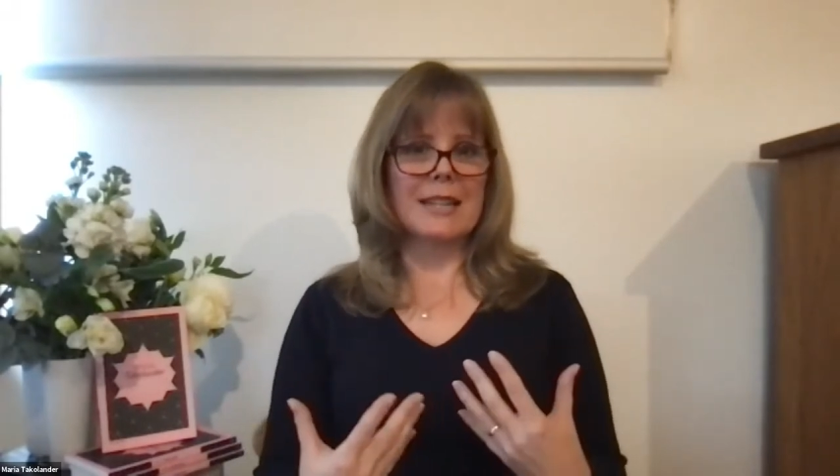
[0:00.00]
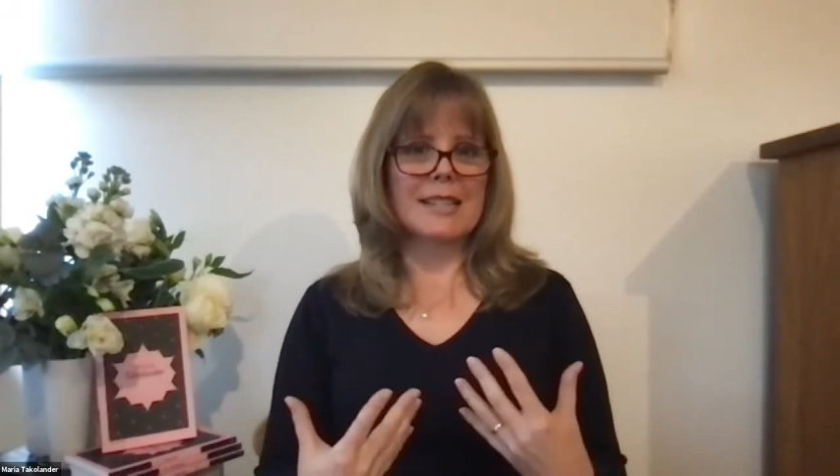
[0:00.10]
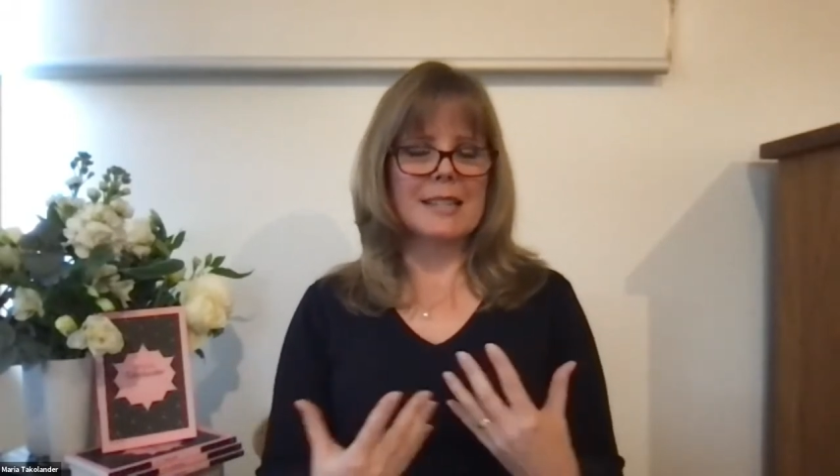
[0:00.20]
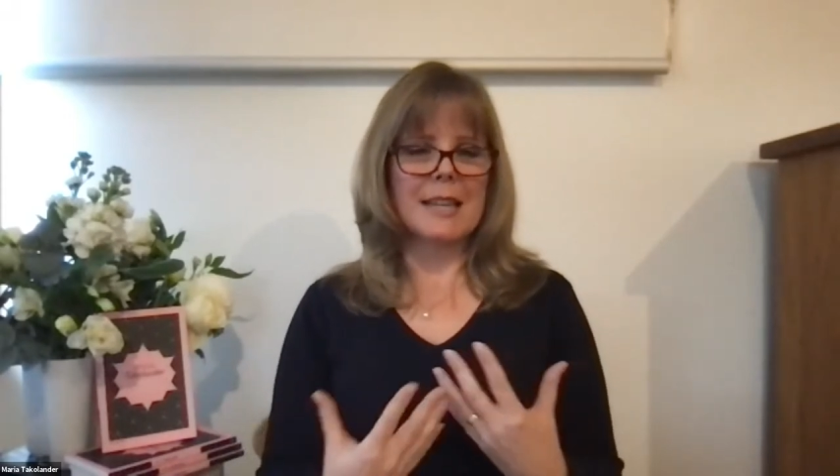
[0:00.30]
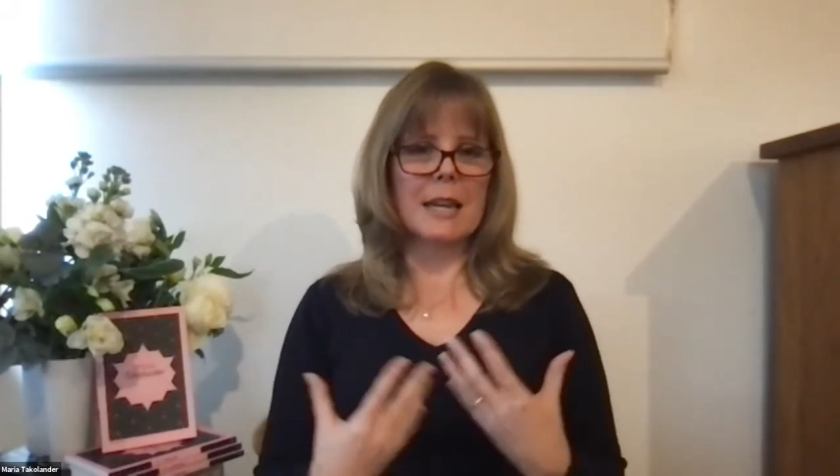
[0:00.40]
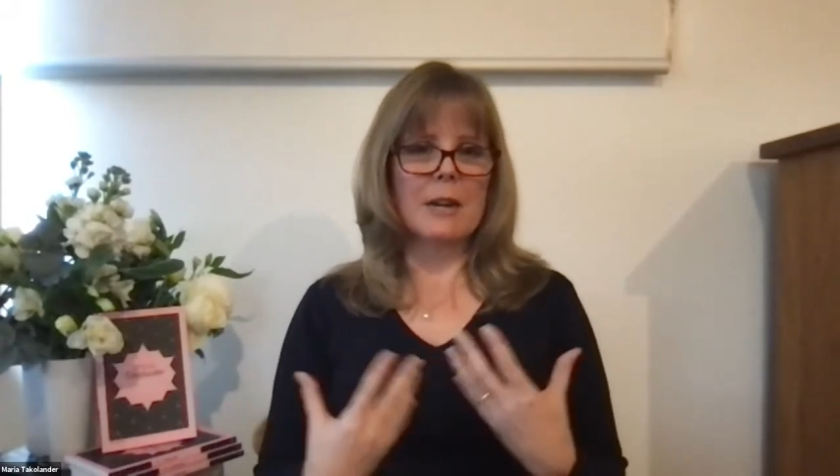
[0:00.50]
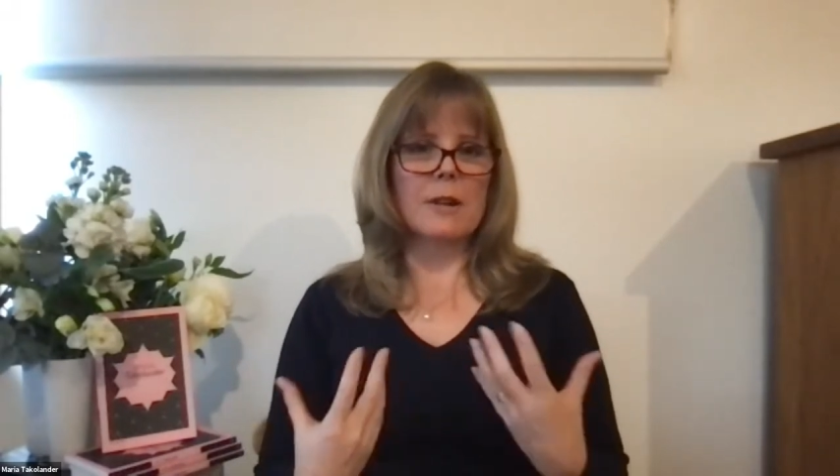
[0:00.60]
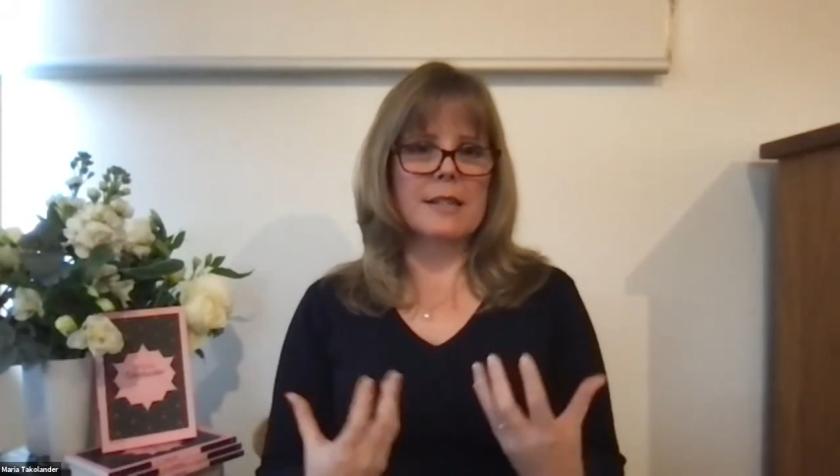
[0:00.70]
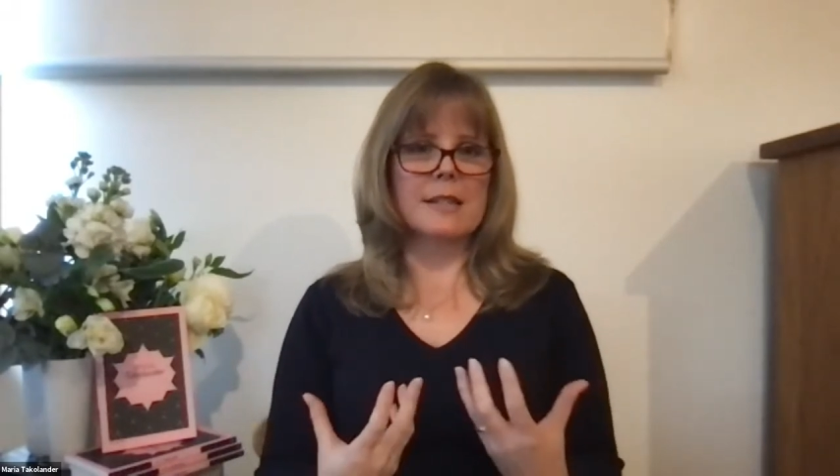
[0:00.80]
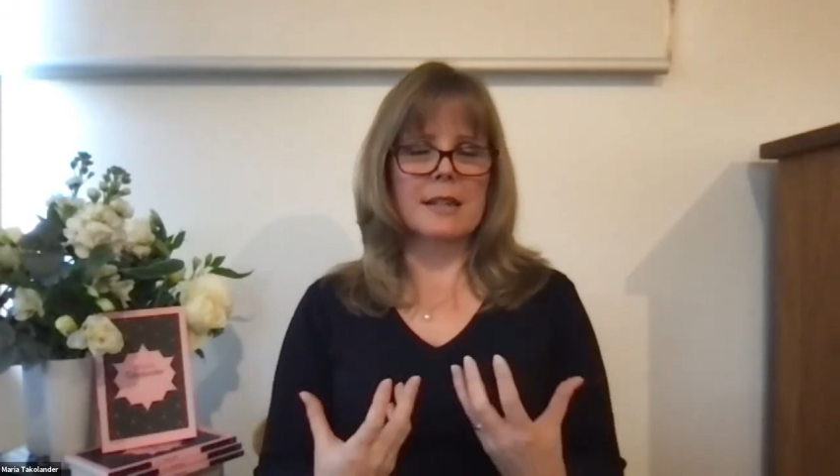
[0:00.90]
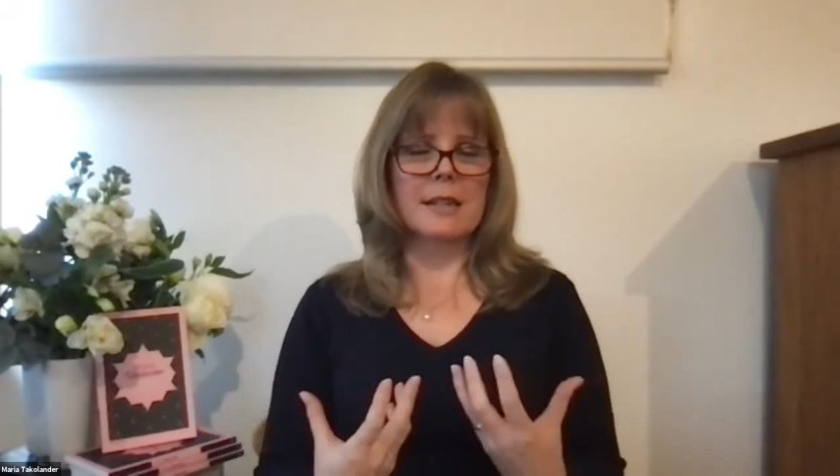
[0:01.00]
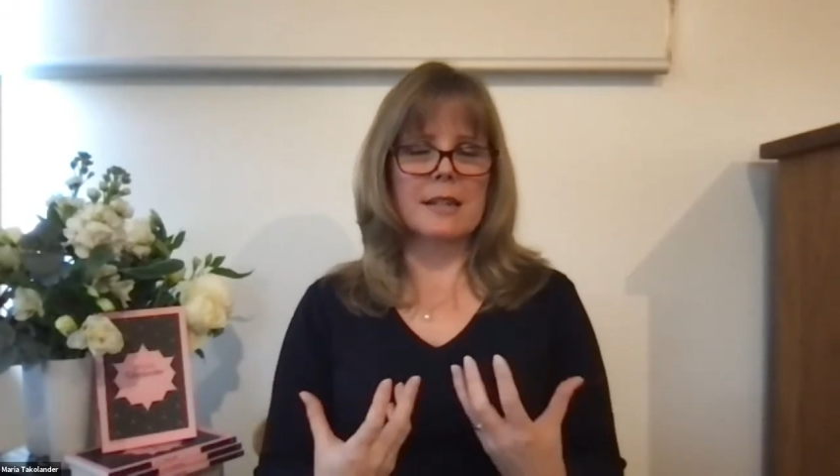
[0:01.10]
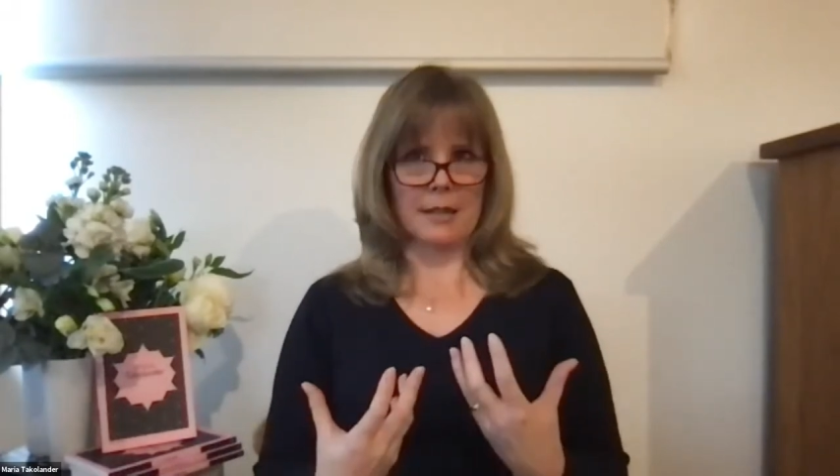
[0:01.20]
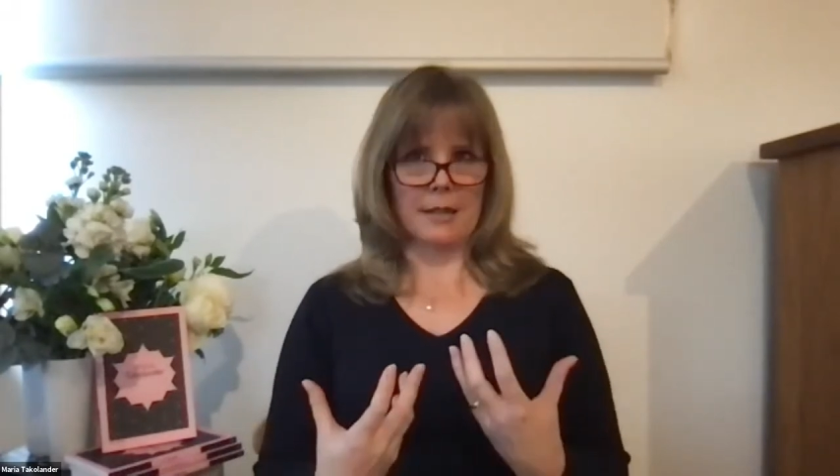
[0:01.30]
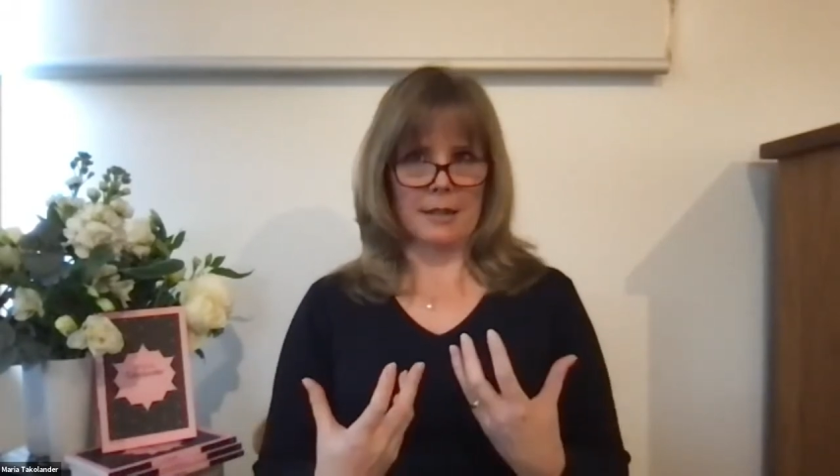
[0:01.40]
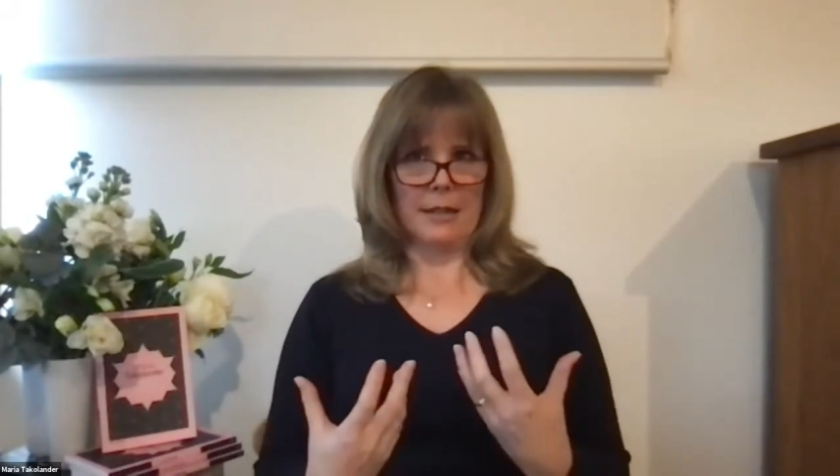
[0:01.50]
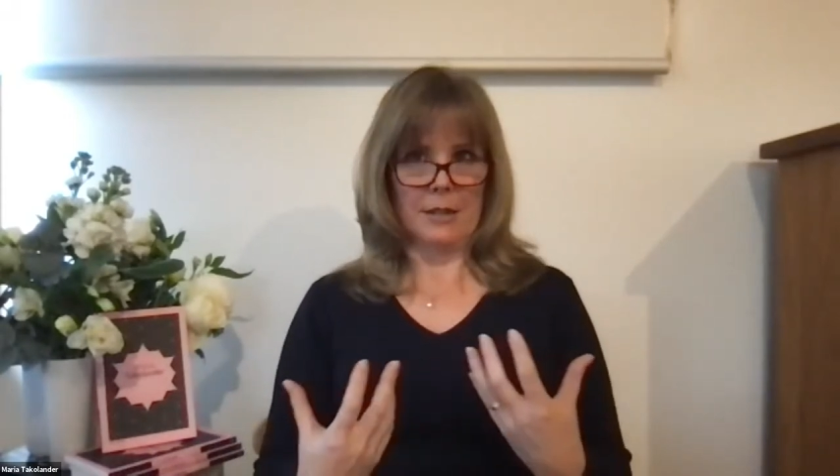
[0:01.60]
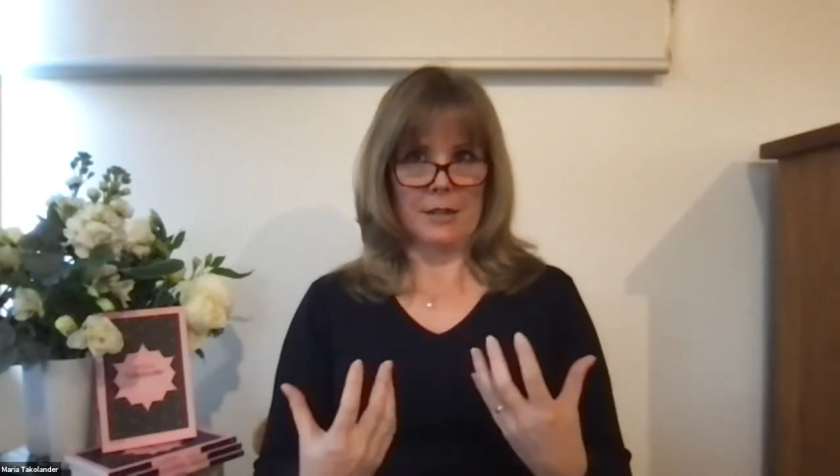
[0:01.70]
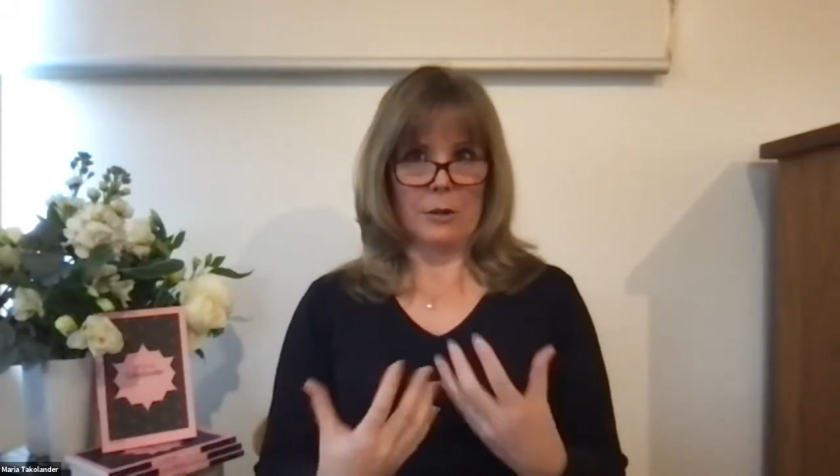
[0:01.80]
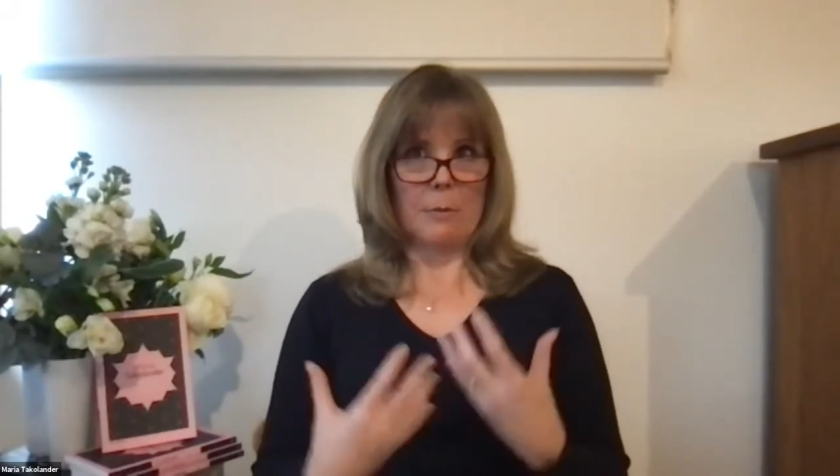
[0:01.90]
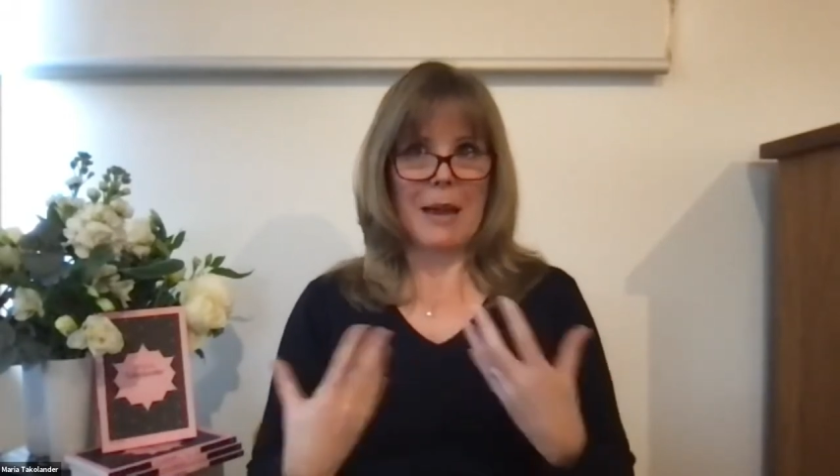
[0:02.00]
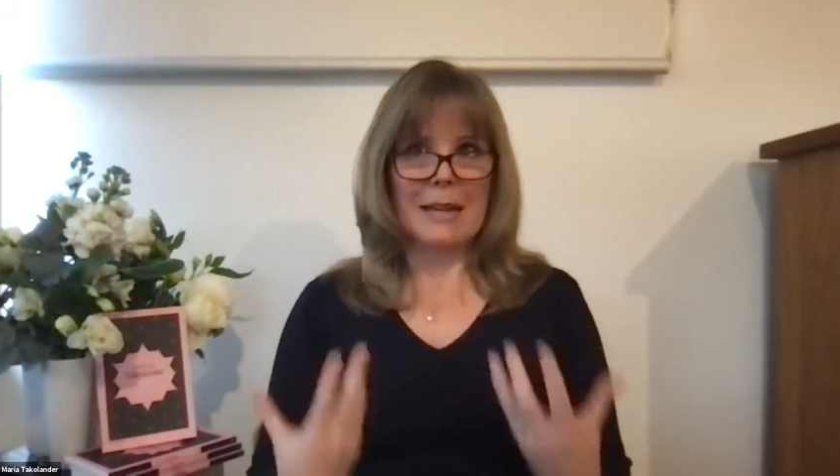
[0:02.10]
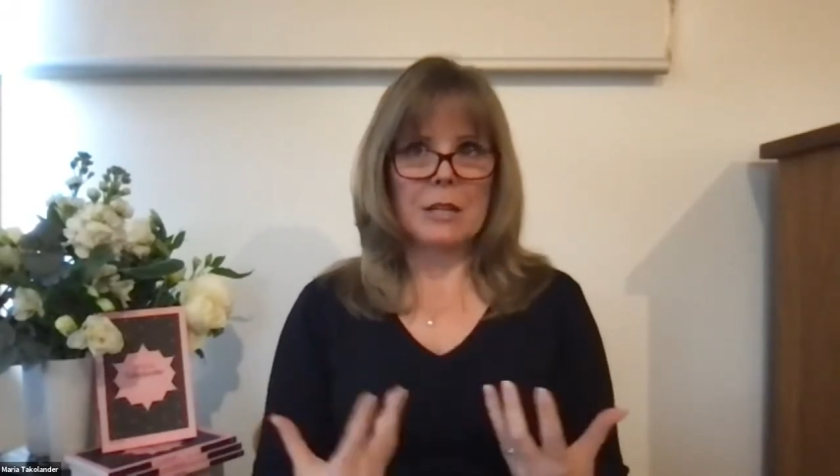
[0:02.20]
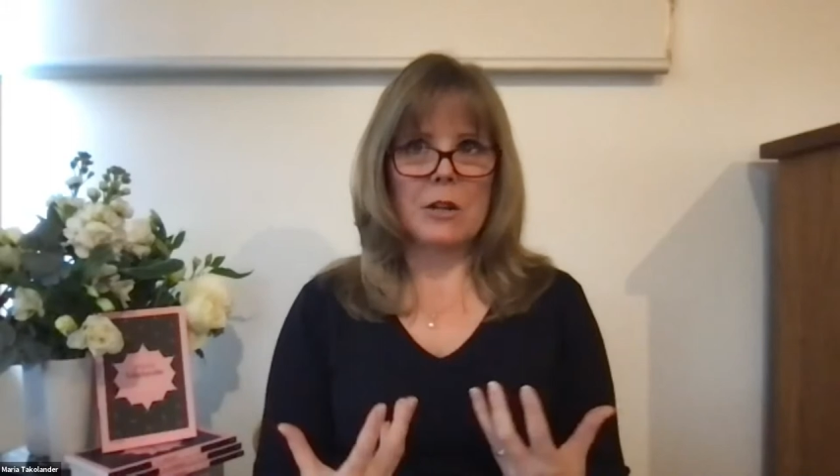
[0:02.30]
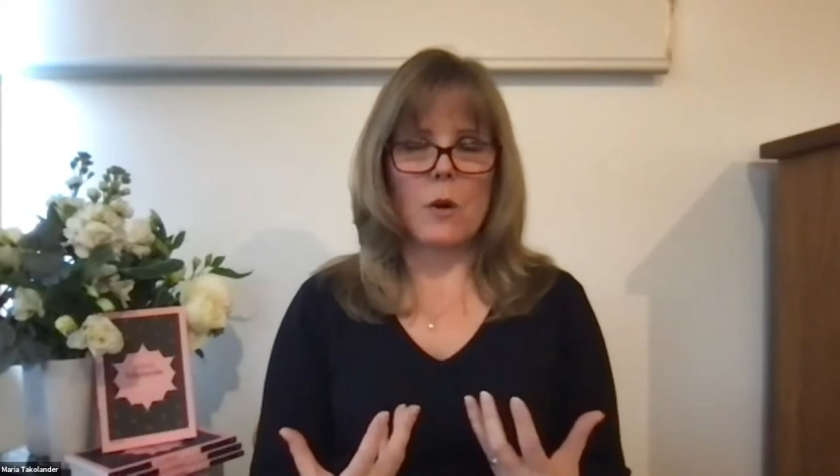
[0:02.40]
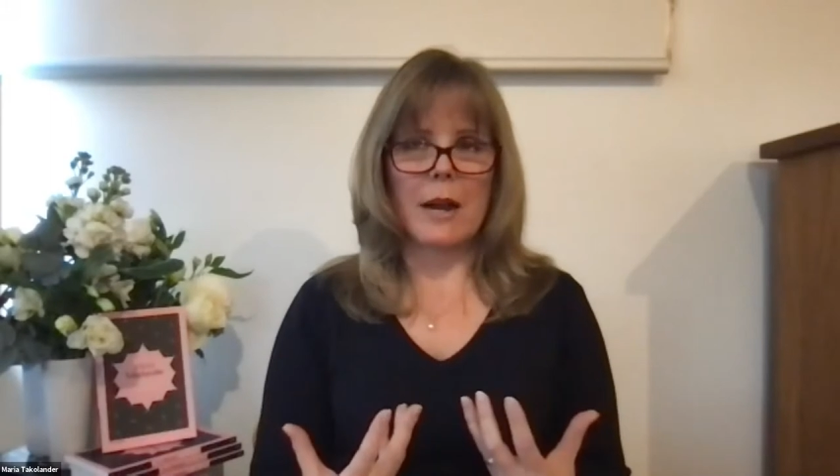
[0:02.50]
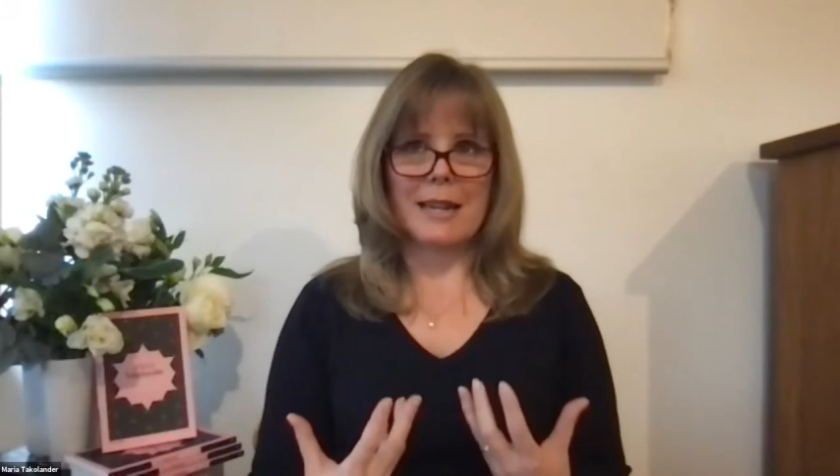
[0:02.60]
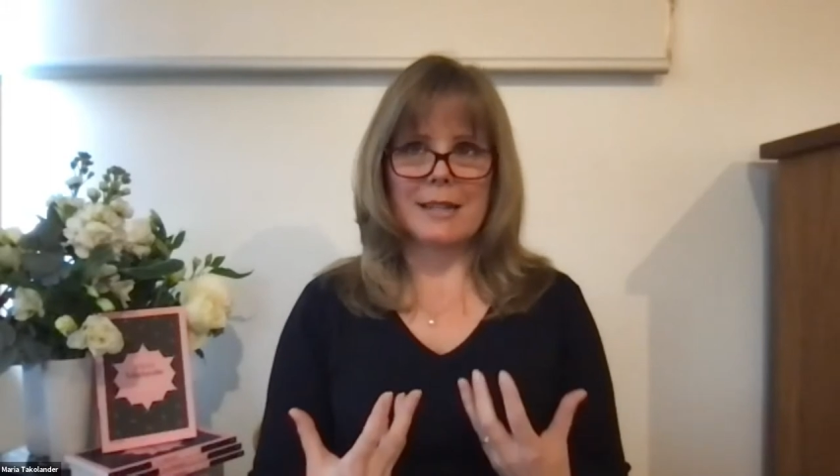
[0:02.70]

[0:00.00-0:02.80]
It's there as in a somatic way.